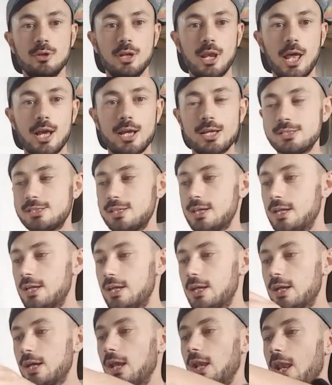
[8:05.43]

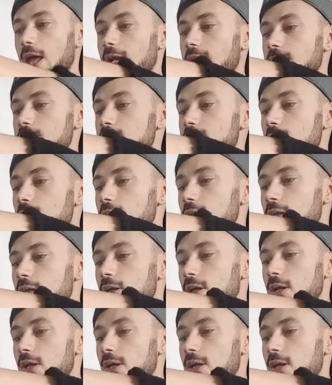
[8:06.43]
Legacy collection,